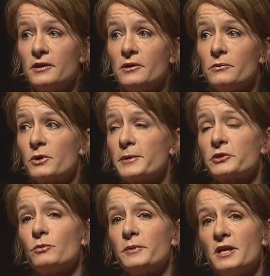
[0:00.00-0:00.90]
What about
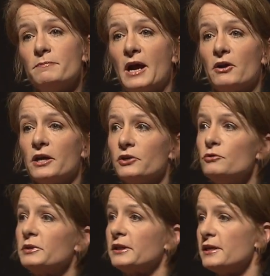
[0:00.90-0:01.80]
the woman he married who
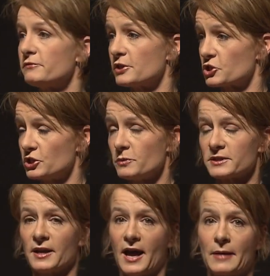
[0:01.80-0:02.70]
believed that she was
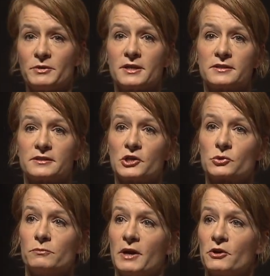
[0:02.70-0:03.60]
in a happy
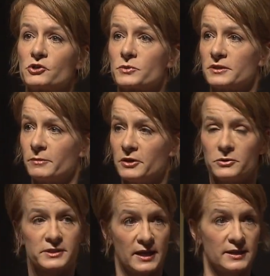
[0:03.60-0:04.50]
consensual marriage with somebody who
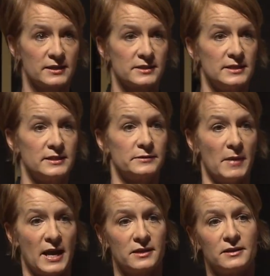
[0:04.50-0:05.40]
was getting his needs
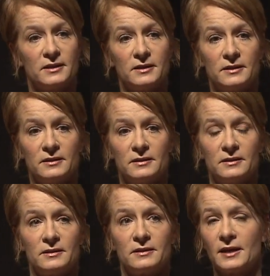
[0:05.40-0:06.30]
met?
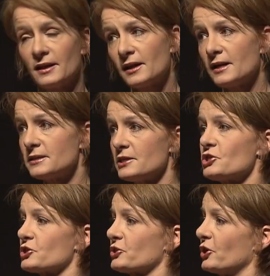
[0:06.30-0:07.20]
That lie didn't
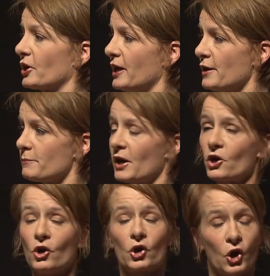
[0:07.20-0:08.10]
just hurt him, that
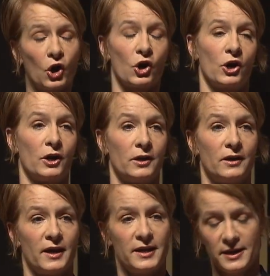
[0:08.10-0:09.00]
hurt her
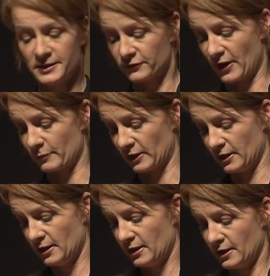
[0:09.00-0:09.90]
and his family.
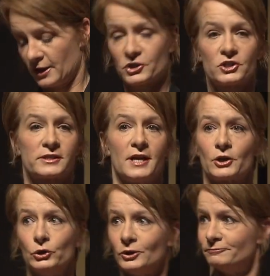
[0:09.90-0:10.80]
It's just not cool.